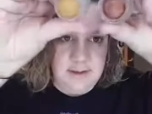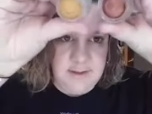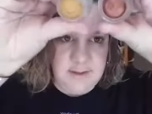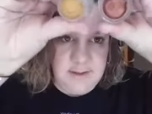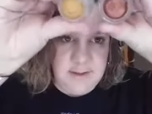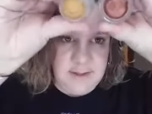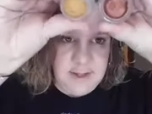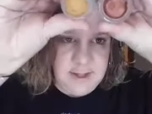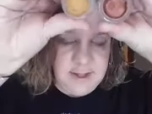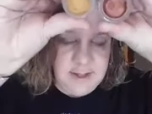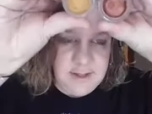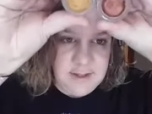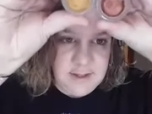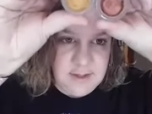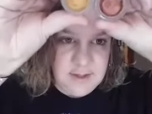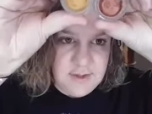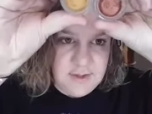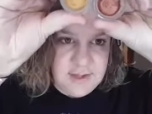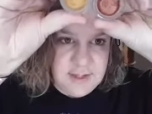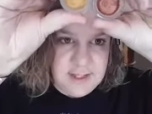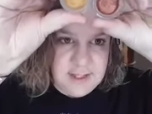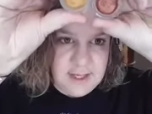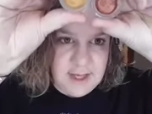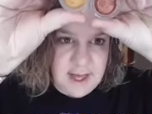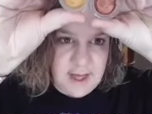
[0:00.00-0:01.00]
So these 2
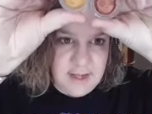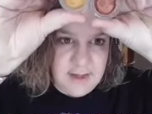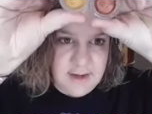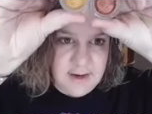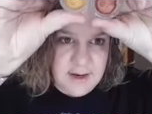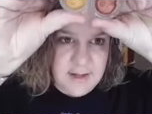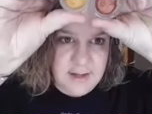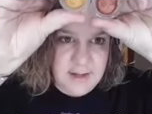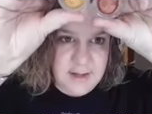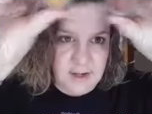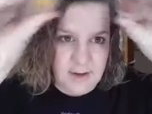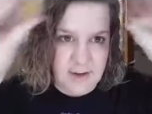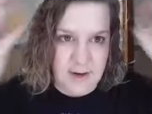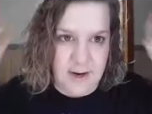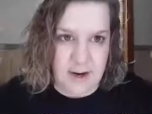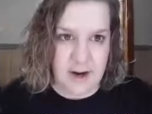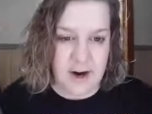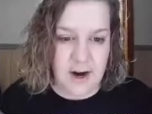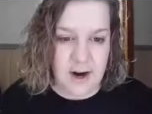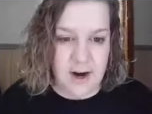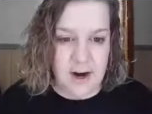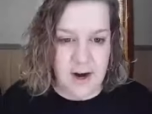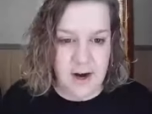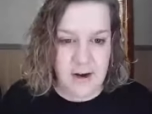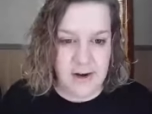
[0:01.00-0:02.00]
together to create
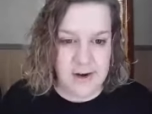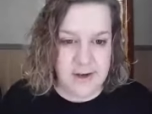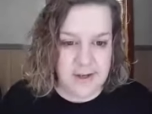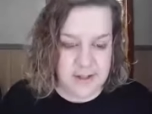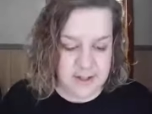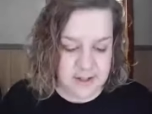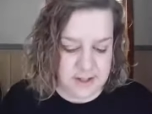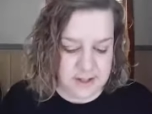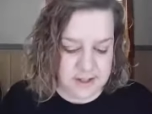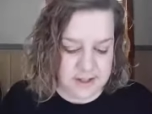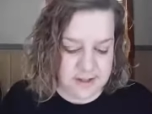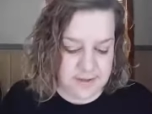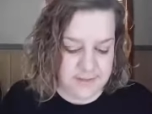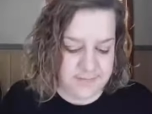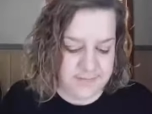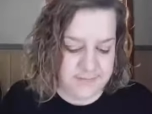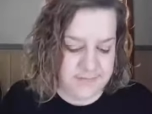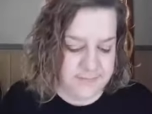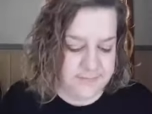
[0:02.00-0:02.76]
our orange.